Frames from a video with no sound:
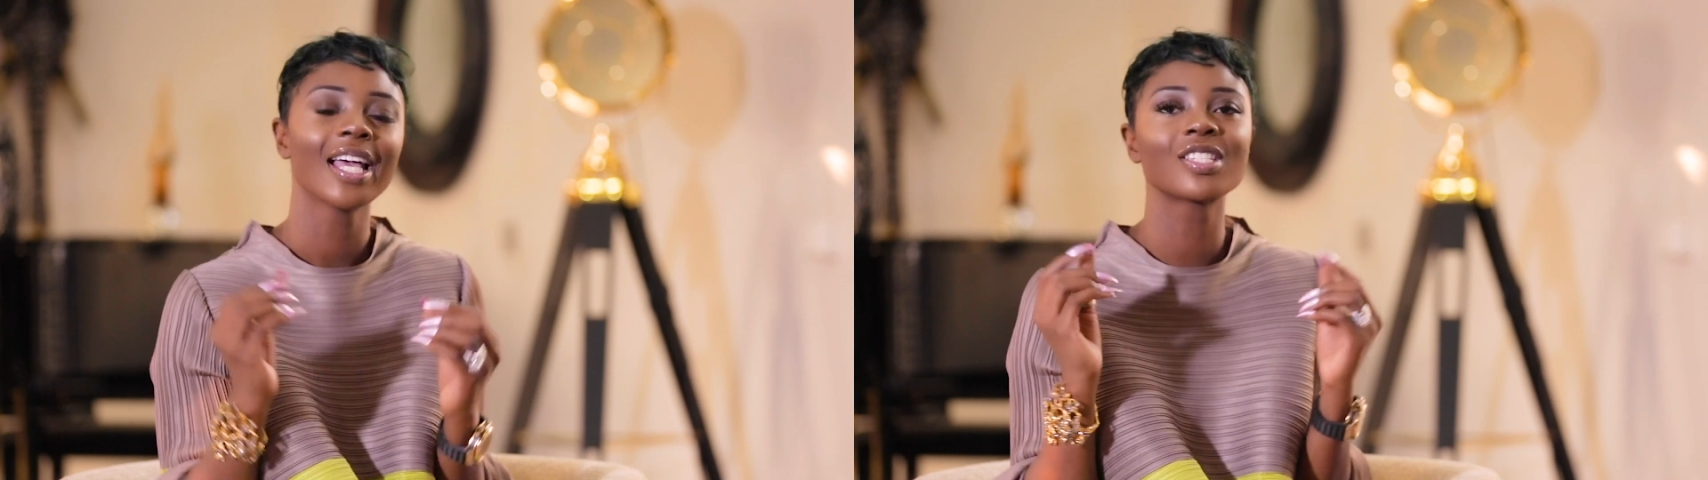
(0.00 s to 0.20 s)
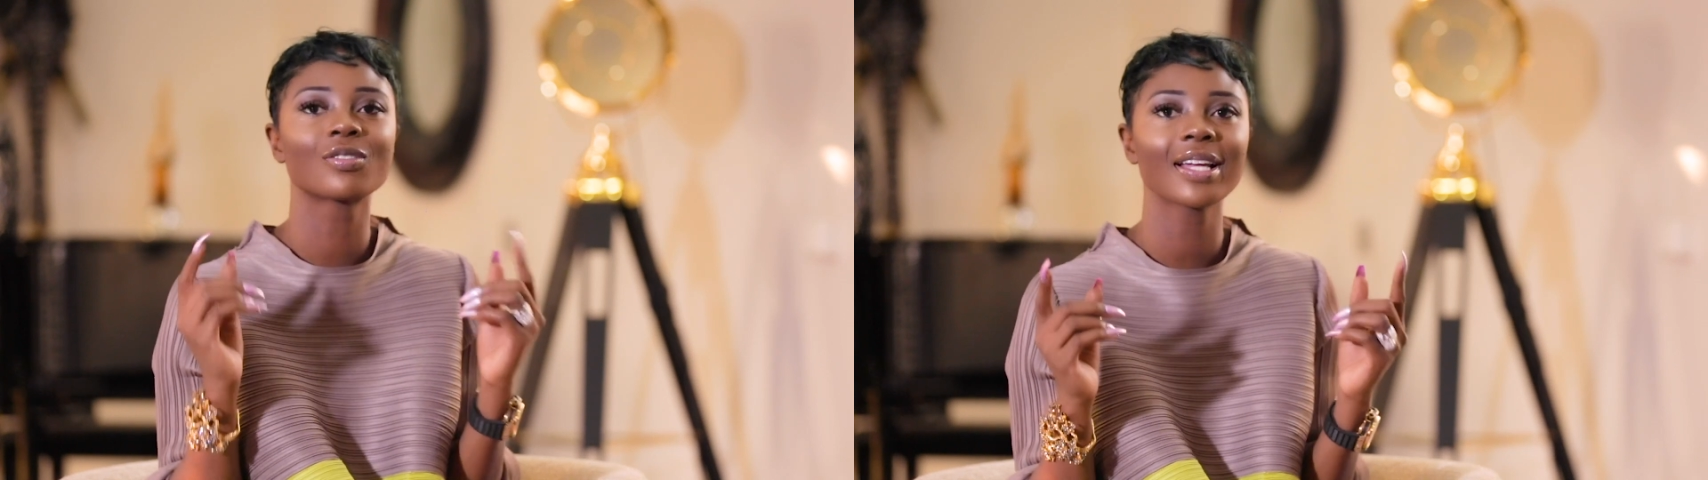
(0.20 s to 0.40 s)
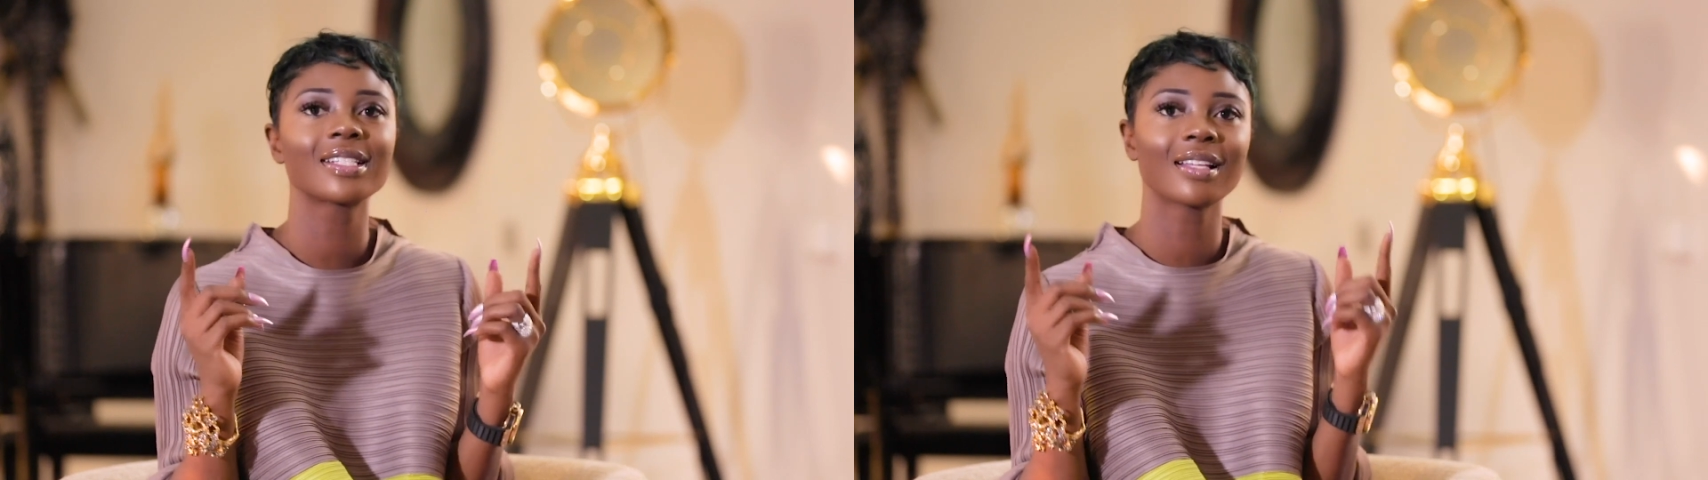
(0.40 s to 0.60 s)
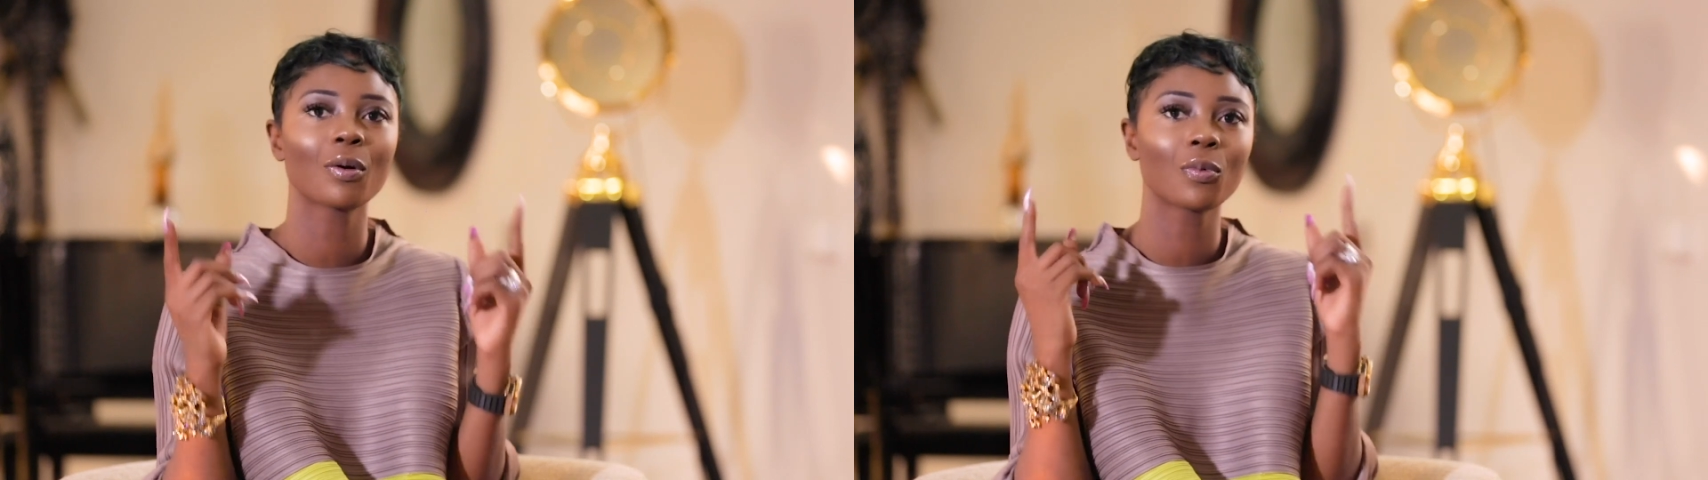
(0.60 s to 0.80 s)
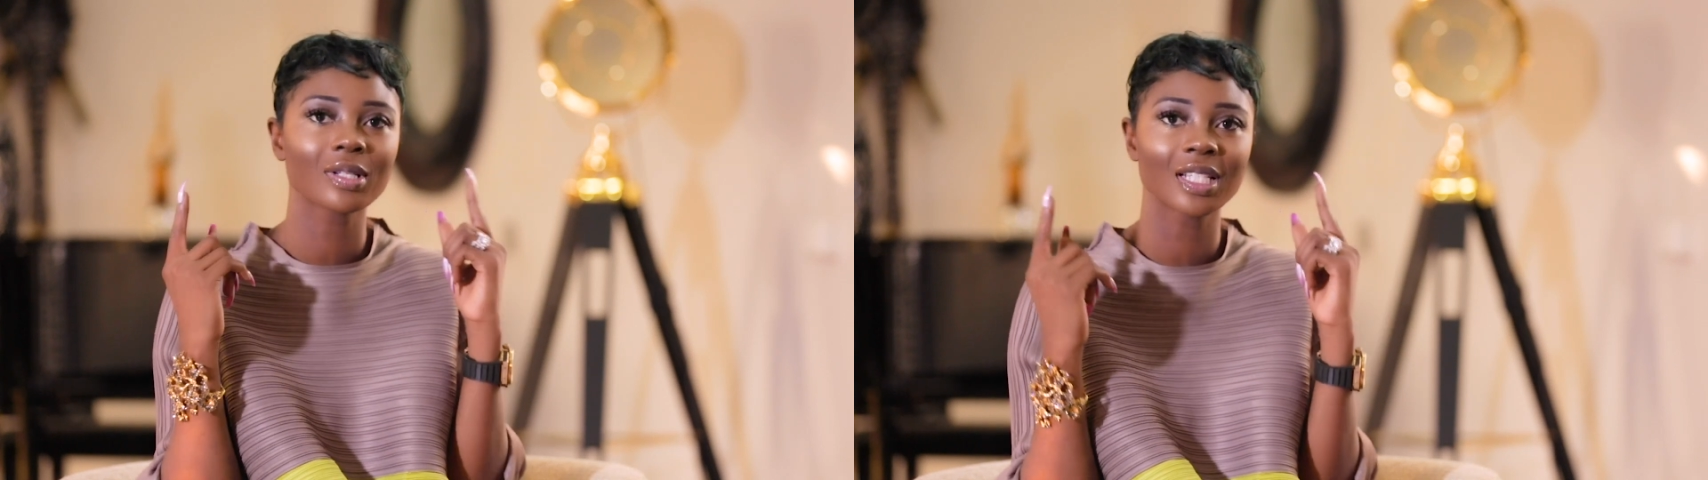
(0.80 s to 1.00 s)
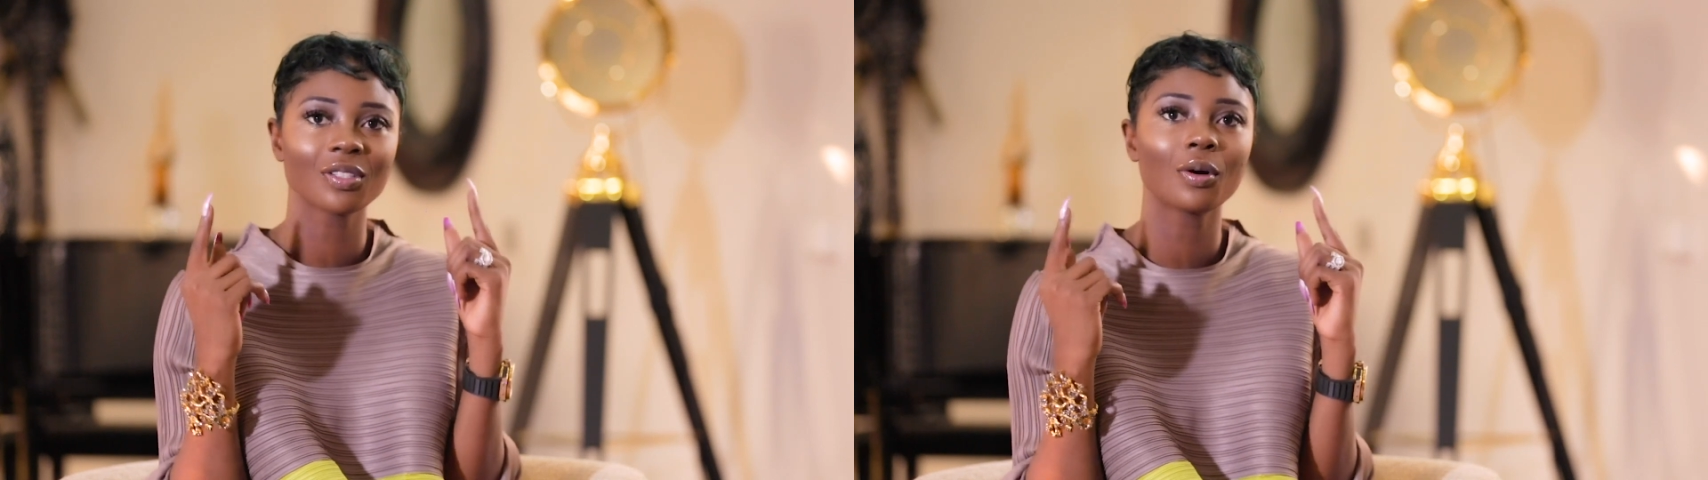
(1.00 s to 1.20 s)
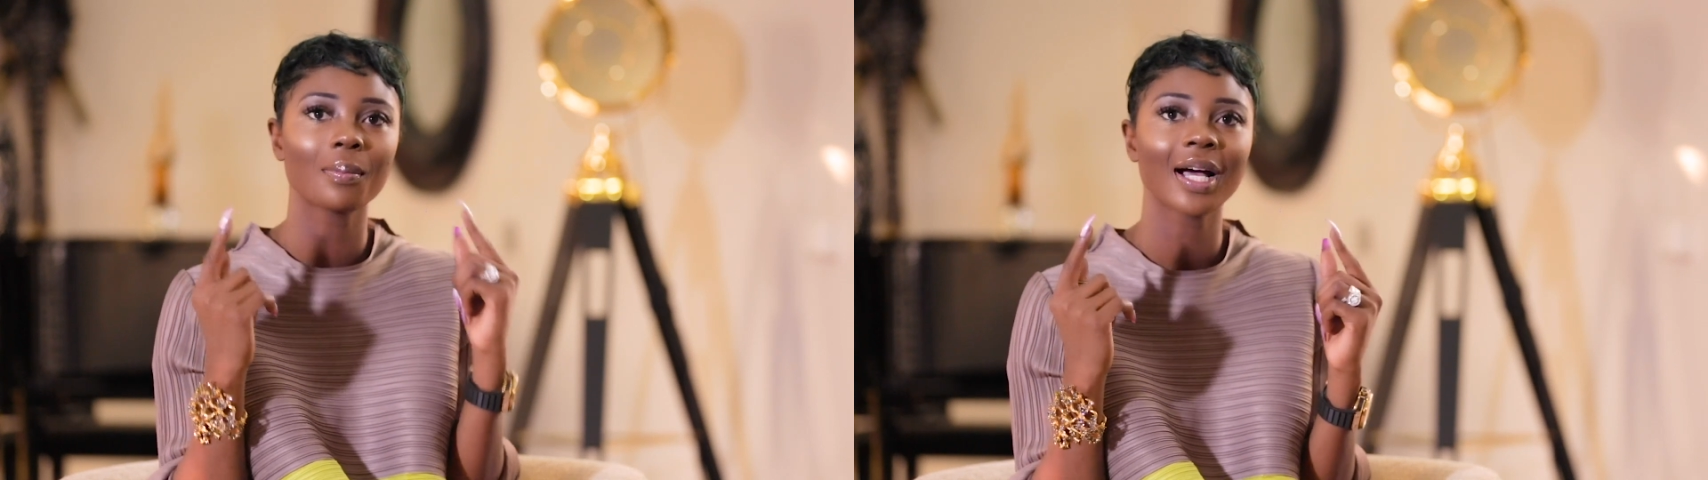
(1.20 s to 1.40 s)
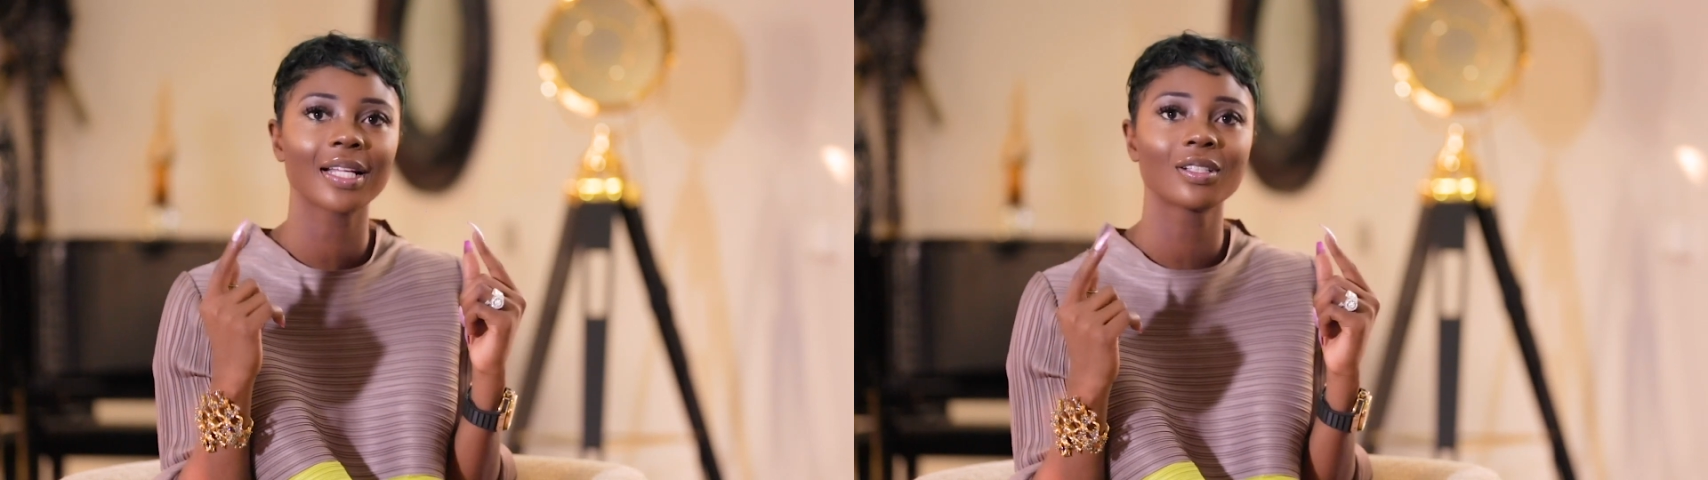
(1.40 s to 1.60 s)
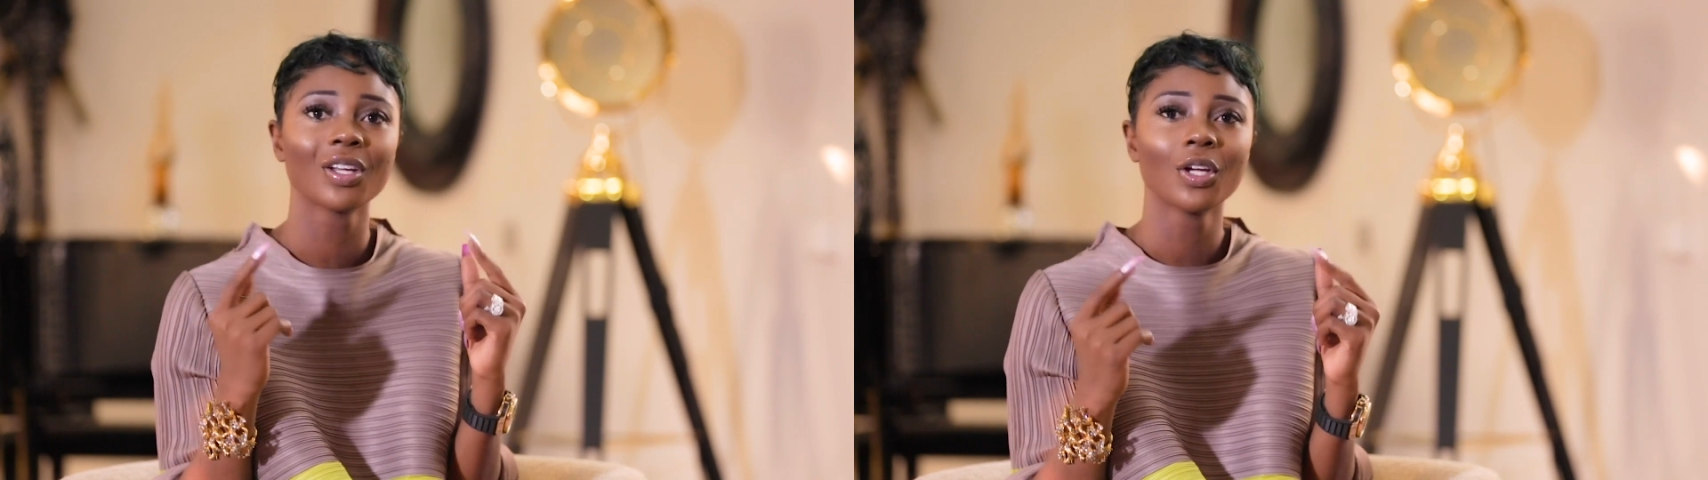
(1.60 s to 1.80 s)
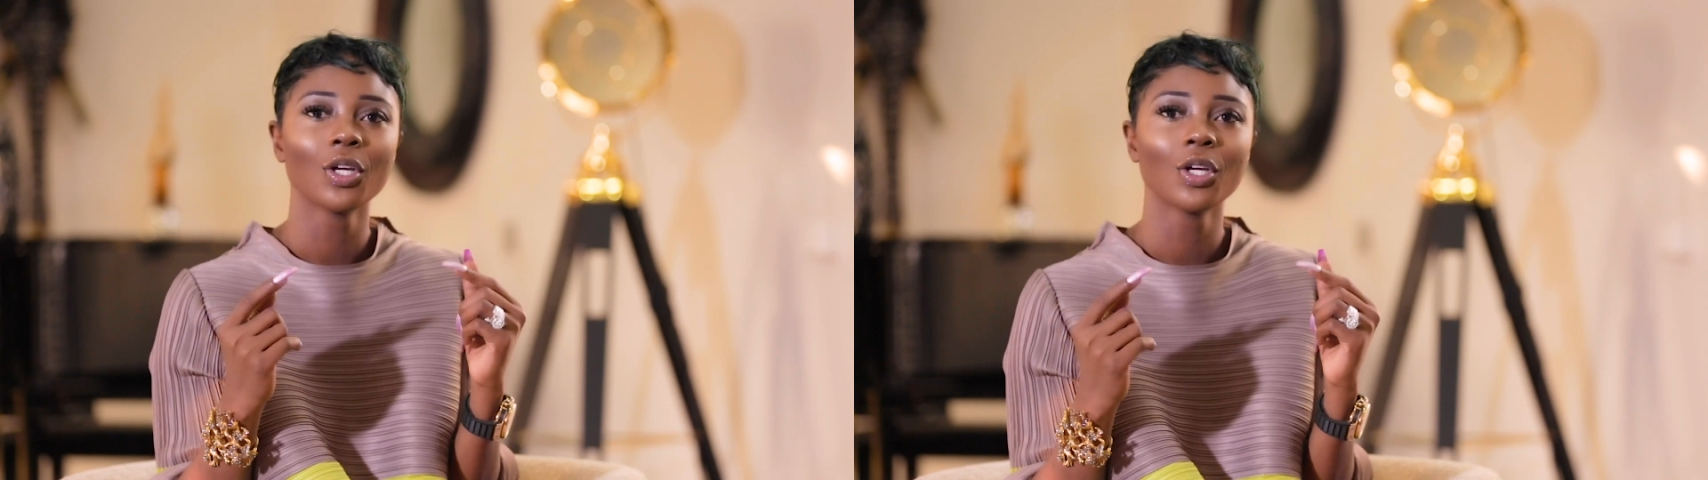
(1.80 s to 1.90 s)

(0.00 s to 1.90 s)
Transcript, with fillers: is greater than what's in your mind.